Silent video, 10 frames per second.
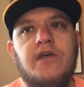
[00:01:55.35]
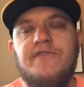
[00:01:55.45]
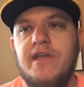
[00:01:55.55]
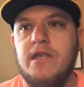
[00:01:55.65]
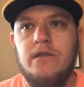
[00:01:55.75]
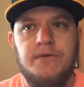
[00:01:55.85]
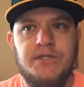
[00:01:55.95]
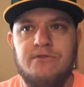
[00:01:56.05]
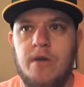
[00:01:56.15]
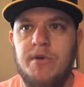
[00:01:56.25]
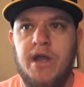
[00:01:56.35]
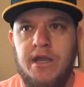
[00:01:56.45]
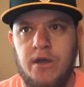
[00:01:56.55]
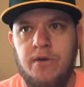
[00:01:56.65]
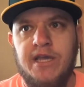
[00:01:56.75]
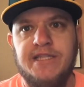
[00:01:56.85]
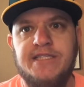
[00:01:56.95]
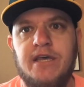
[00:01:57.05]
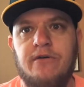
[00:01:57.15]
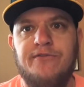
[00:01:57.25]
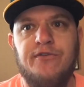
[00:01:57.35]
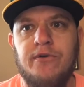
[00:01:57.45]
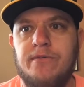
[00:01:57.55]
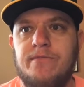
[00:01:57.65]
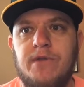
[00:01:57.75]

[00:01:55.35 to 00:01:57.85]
If I get a Luis Robert, I know I can sell it for